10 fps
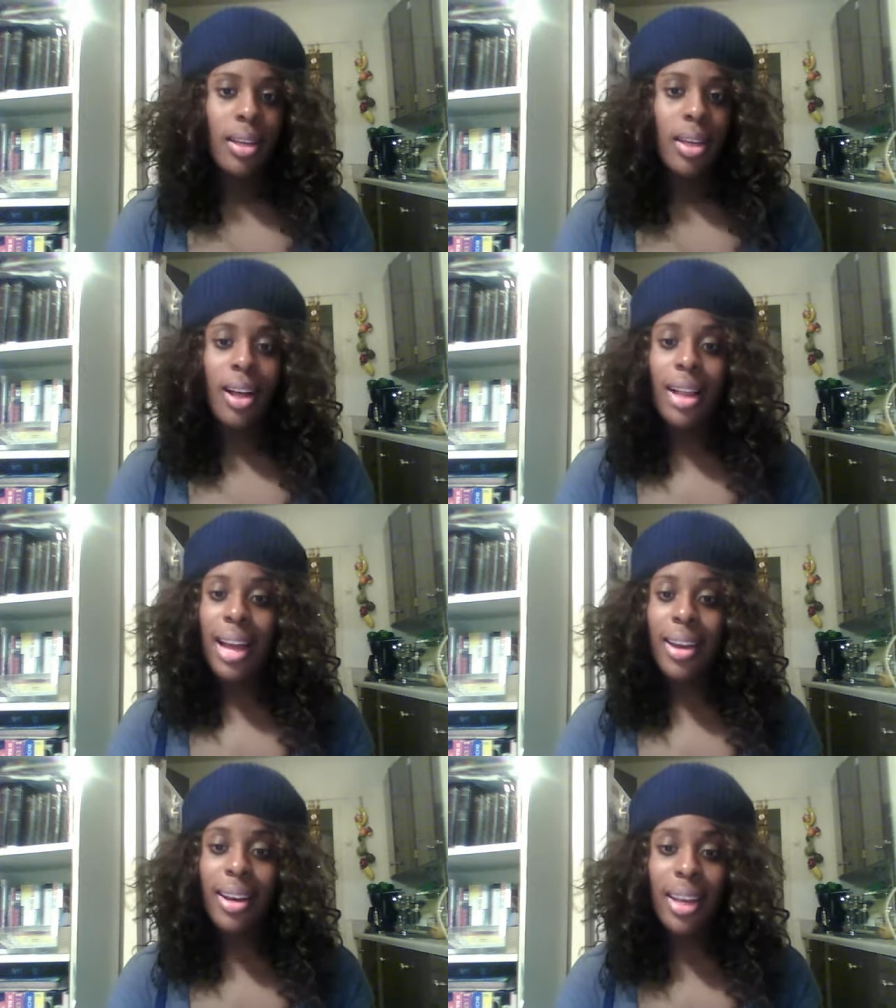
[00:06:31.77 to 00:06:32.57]
Y'all,
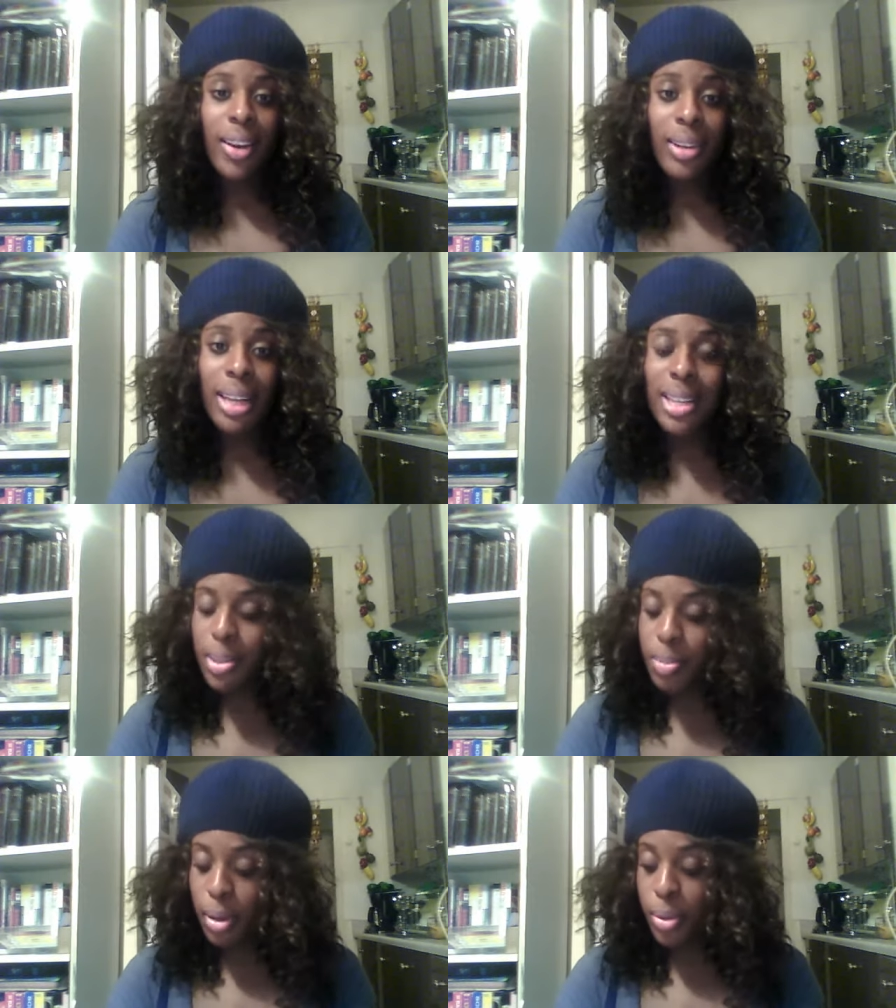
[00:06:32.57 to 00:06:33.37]
I couldn't care
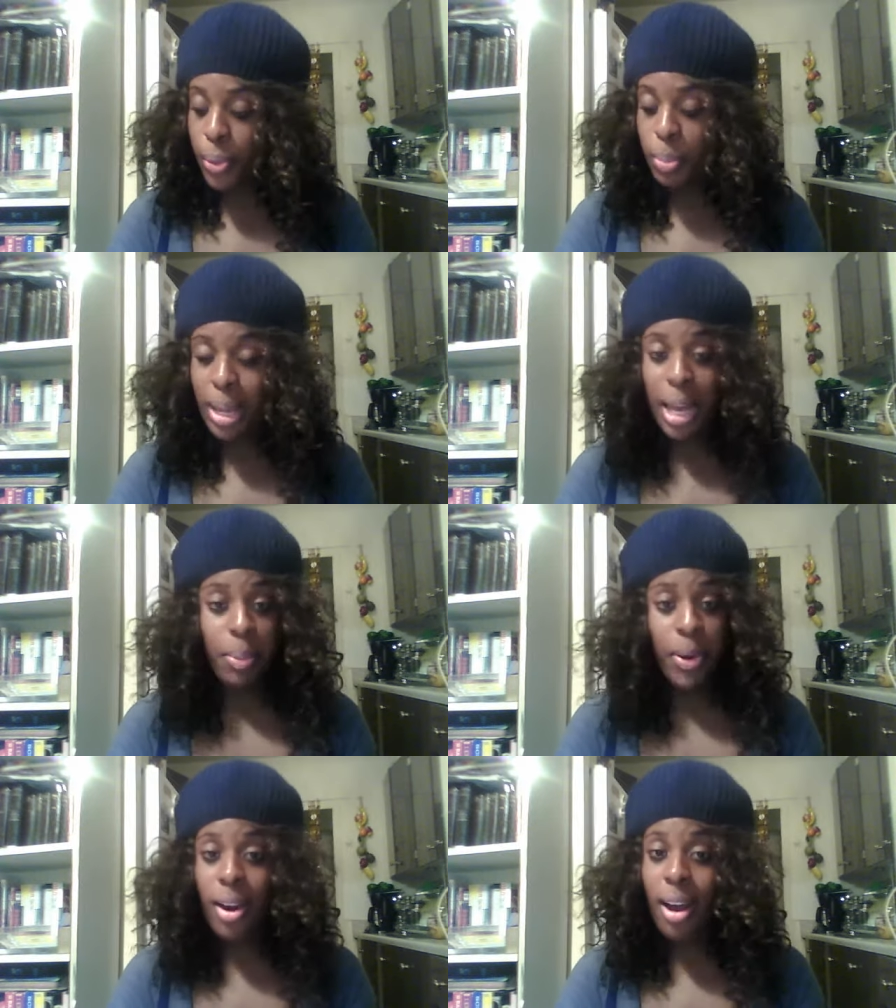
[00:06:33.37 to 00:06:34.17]
less about no
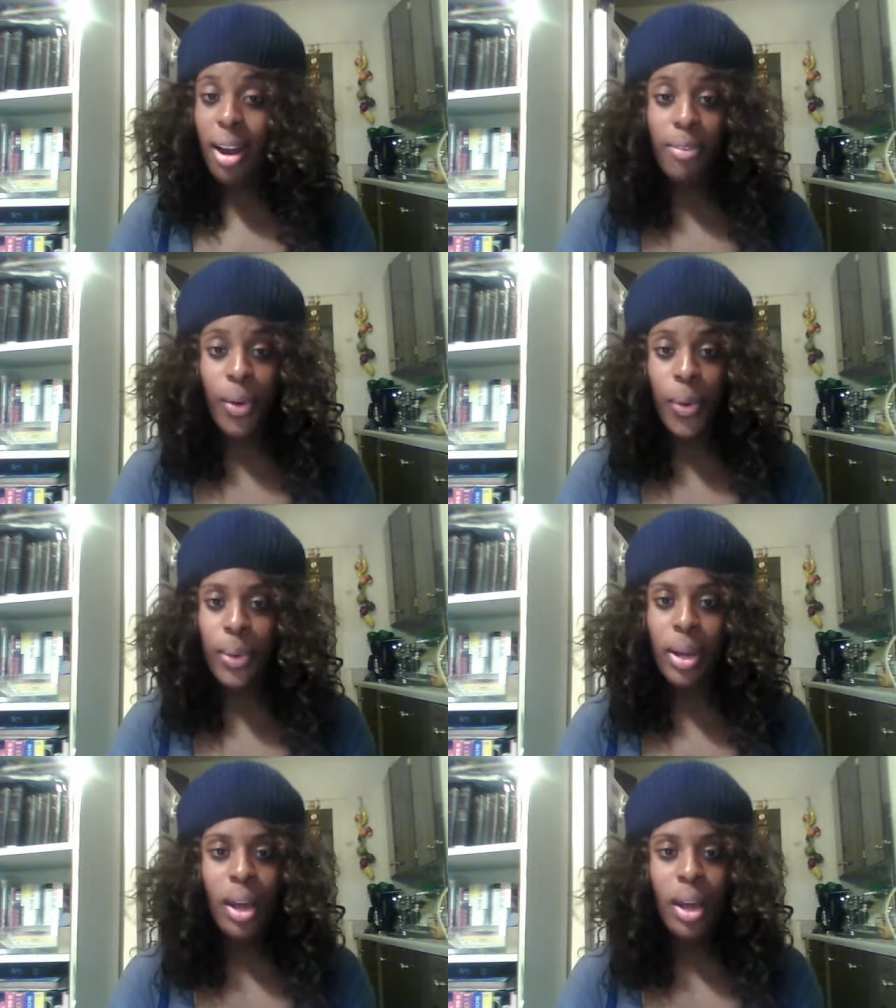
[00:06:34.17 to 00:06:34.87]
BlackBerry or iPhone,